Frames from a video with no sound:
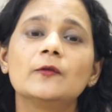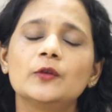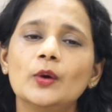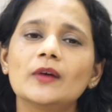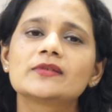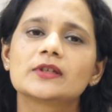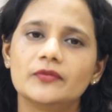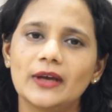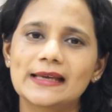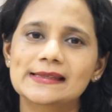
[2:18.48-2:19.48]
If you have
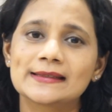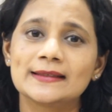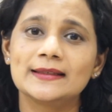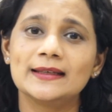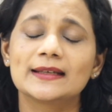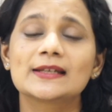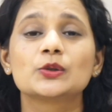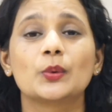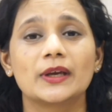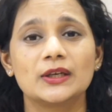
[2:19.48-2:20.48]
severe acidity, it
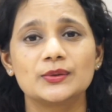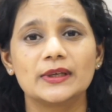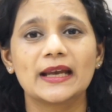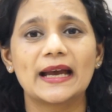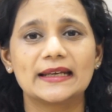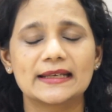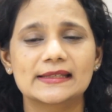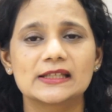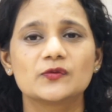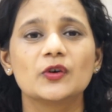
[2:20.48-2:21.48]
is okay to take
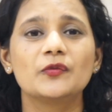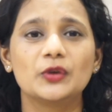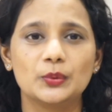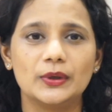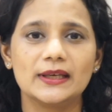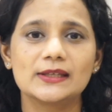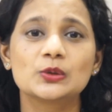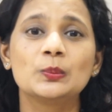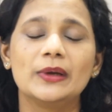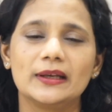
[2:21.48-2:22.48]
antacids for few
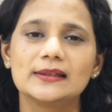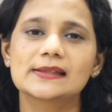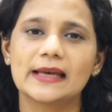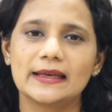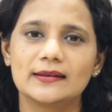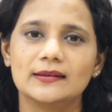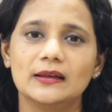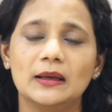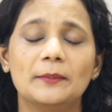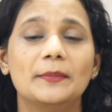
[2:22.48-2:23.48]
days to break the
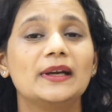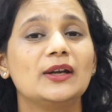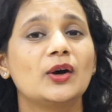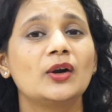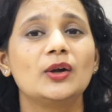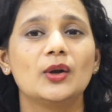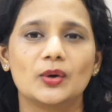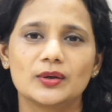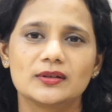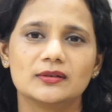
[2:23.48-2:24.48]
cycle, but not
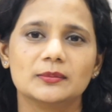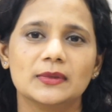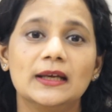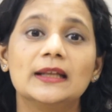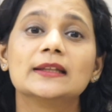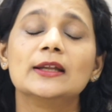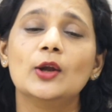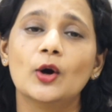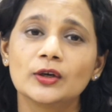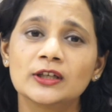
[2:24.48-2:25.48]
long-term. The
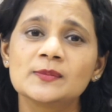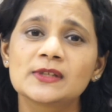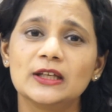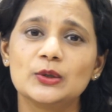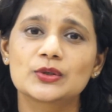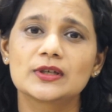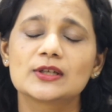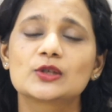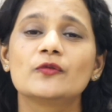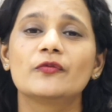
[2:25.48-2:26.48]
long-term
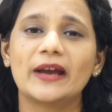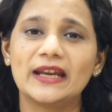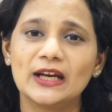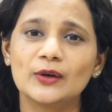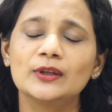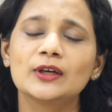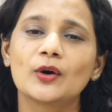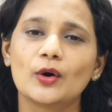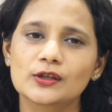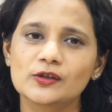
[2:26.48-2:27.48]
solution is to find out the
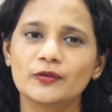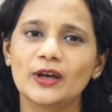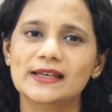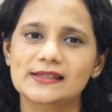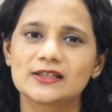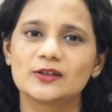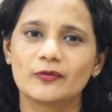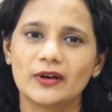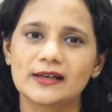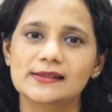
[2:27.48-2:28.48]
cause of your acid
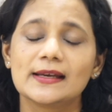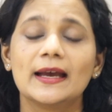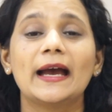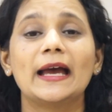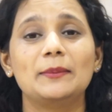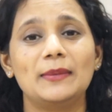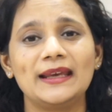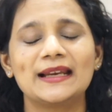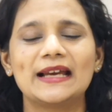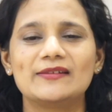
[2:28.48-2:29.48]
reflux and
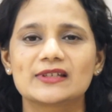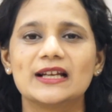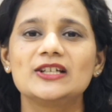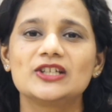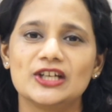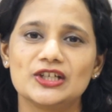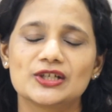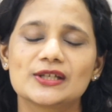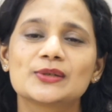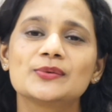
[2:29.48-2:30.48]
make lifestyle
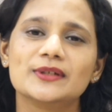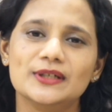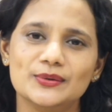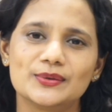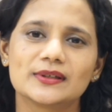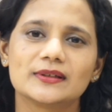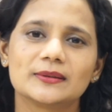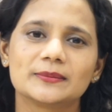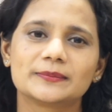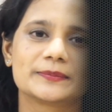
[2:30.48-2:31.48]
changes to reduce it.